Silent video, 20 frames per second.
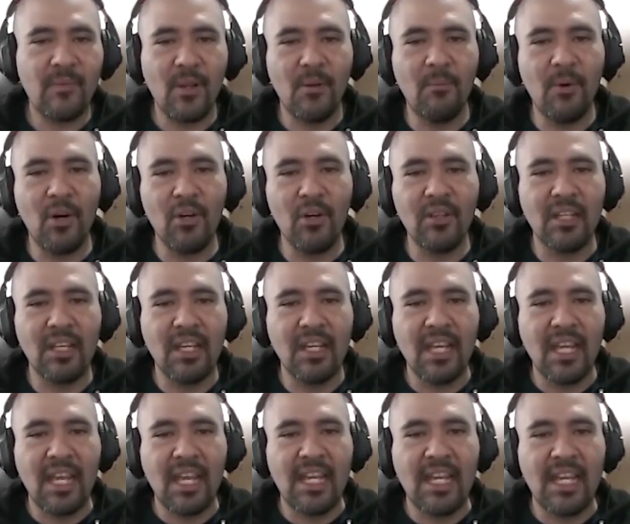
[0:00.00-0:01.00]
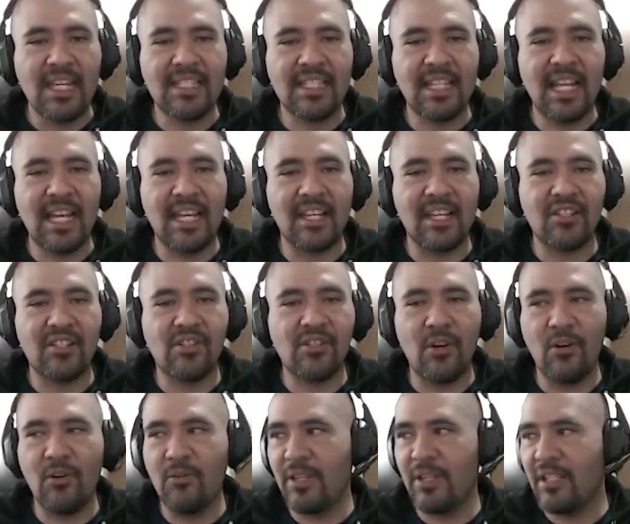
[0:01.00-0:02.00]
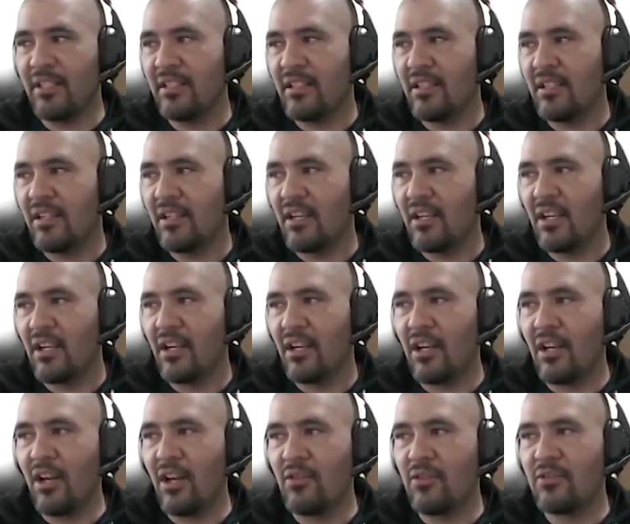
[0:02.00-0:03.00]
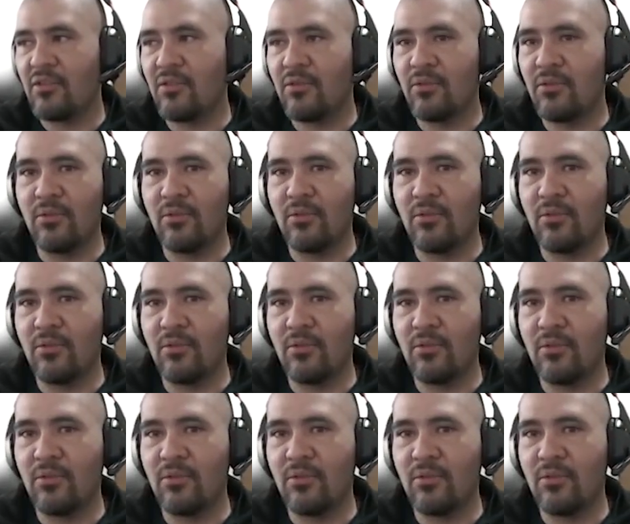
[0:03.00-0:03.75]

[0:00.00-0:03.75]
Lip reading: But it's like showing close to